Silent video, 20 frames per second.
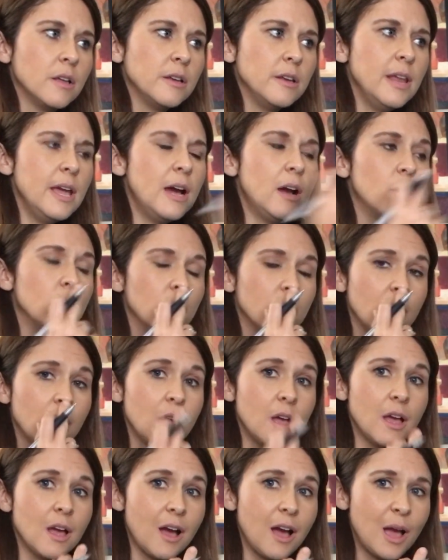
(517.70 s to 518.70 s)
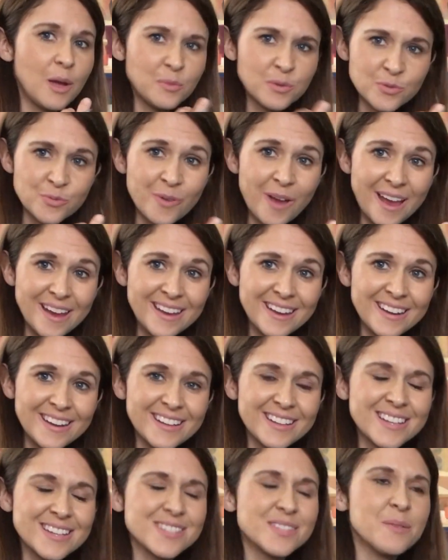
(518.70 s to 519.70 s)
Now, I was right,
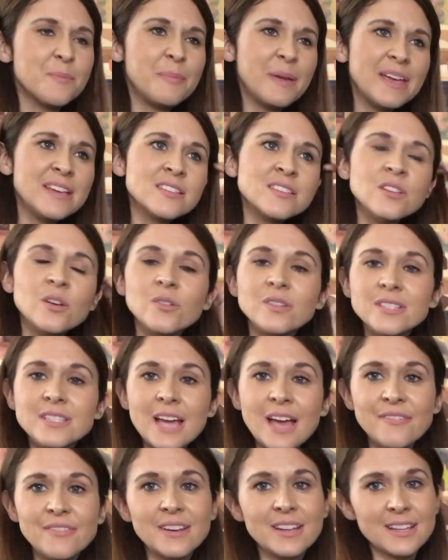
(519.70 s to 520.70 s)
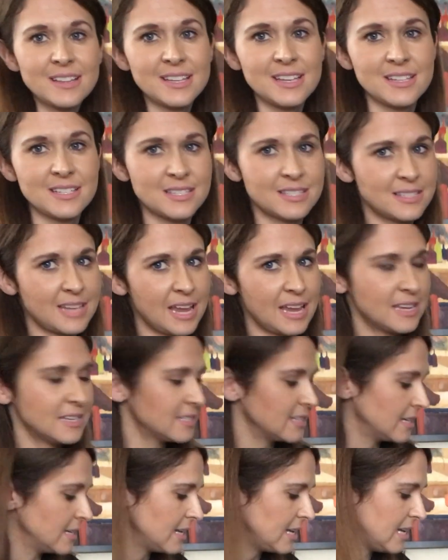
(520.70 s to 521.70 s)
because the bass note definitely
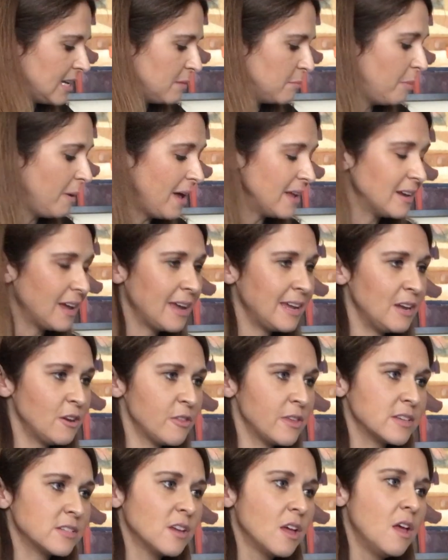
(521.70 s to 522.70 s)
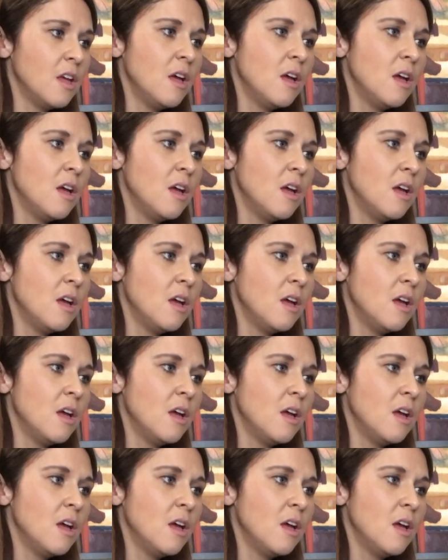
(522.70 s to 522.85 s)
stays an E, but I hear this.